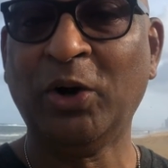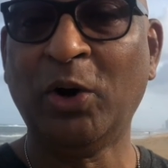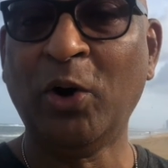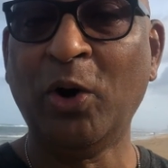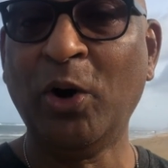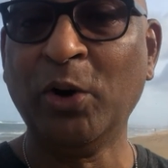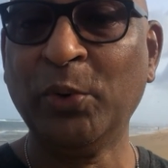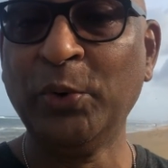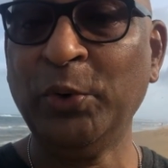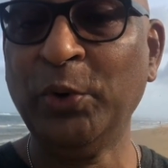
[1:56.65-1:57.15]

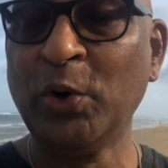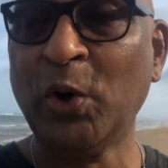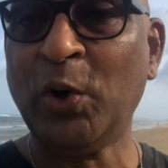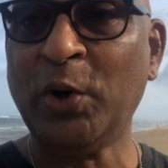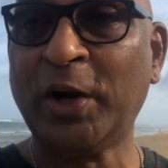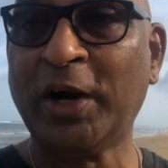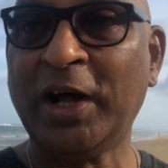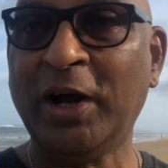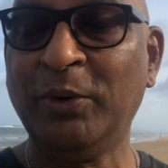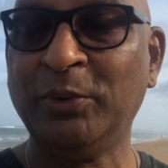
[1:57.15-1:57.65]
or we
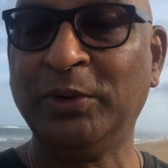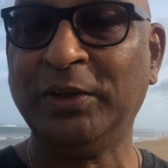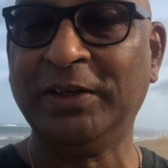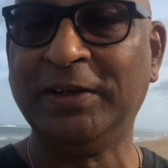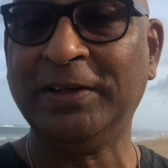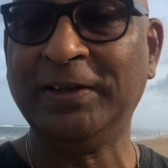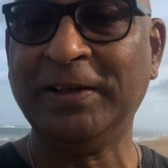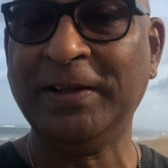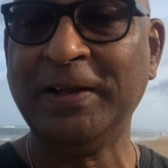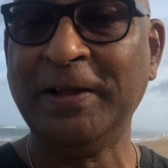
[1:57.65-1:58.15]
go around.
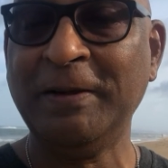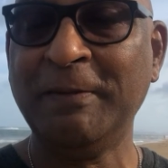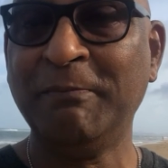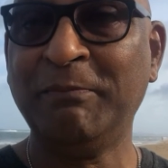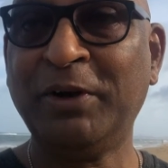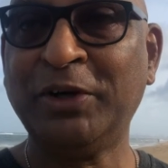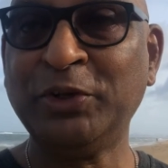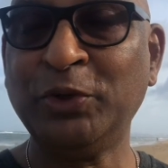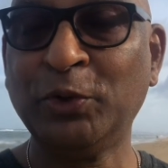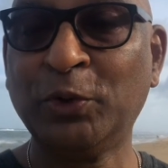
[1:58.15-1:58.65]

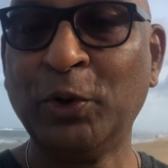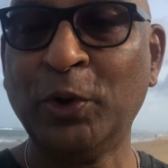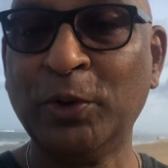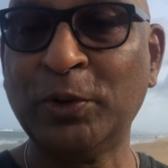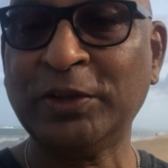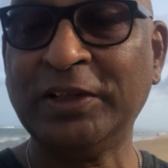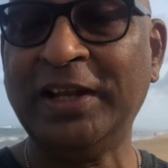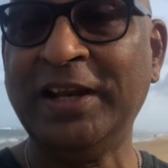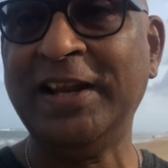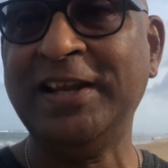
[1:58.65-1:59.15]
But you go
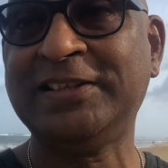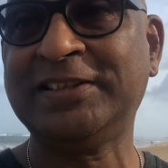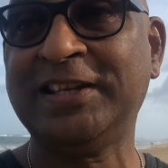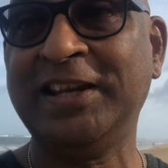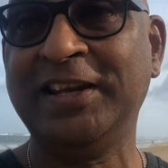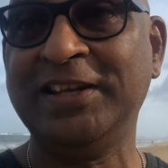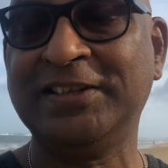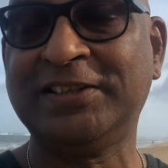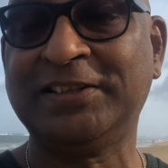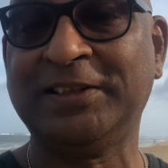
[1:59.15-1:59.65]
to the
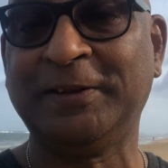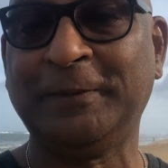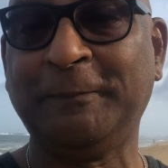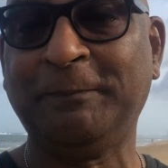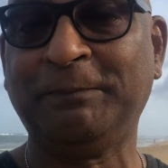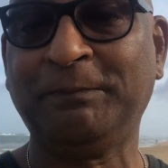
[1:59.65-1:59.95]
destination.